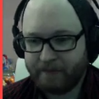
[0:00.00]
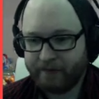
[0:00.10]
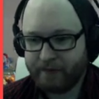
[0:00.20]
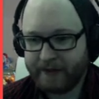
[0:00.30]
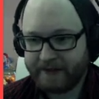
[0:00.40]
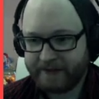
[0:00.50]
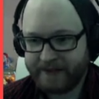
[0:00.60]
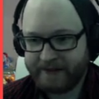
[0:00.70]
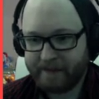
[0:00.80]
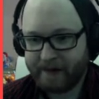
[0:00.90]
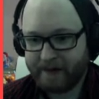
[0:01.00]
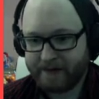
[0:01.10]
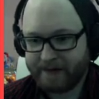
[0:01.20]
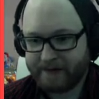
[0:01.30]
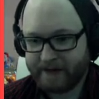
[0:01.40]
before we can see the
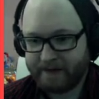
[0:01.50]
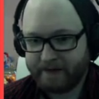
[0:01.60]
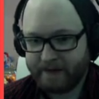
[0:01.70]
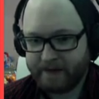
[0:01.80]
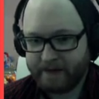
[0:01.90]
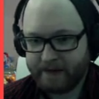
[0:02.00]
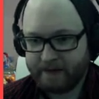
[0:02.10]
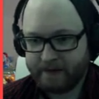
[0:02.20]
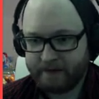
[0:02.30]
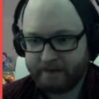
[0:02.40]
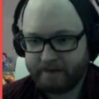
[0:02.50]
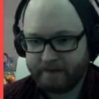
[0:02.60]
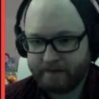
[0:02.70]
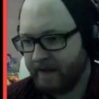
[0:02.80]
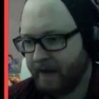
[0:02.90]
mask and stuff. Oh god.
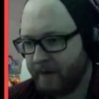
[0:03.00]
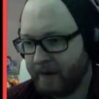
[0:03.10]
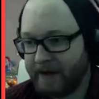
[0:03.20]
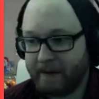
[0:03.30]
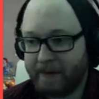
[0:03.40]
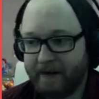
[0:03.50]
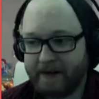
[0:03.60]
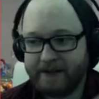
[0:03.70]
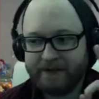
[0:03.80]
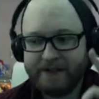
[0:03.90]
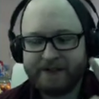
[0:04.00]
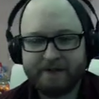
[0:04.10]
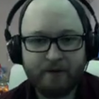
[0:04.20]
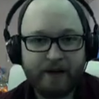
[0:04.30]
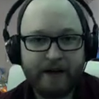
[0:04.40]
But yeah, apparently the
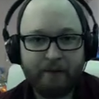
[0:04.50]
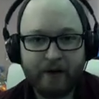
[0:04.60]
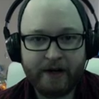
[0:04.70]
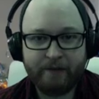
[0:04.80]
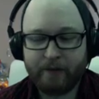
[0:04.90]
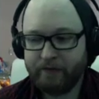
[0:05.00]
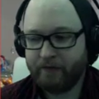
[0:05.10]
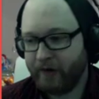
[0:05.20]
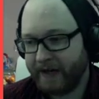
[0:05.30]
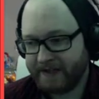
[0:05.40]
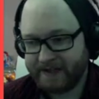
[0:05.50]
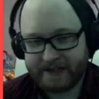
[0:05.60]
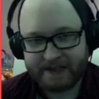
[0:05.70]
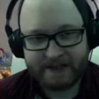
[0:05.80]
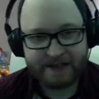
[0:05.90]
reason why
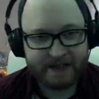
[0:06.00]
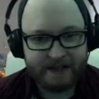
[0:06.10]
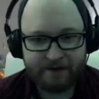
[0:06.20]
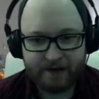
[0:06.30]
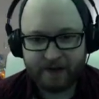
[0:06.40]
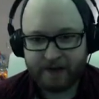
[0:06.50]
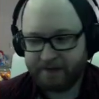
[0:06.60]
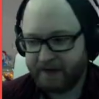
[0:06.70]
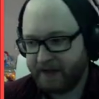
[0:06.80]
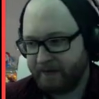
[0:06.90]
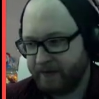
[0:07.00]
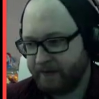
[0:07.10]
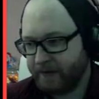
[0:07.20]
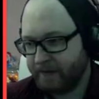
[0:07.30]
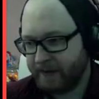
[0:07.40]
181486 is significant, if any of
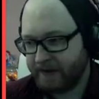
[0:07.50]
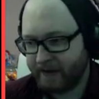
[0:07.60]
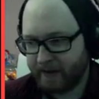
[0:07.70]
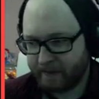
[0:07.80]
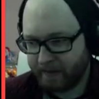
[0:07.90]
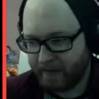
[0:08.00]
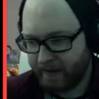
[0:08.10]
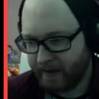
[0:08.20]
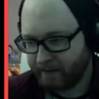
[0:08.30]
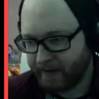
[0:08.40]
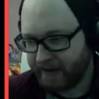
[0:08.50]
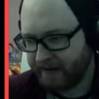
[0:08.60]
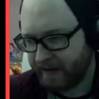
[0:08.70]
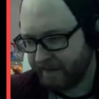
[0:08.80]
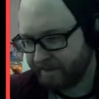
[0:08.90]
you already picked it up, I'm
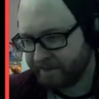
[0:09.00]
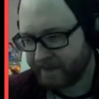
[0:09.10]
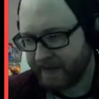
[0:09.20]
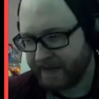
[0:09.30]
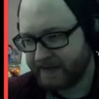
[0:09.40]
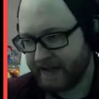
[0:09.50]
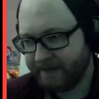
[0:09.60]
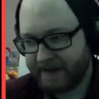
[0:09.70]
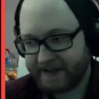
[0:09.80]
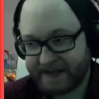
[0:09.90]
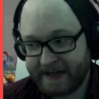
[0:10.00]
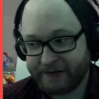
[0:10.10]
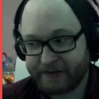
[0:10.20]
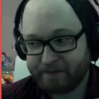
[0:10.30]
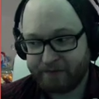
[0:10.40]
reading in Sallyface
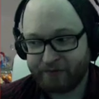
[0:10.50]
Sal's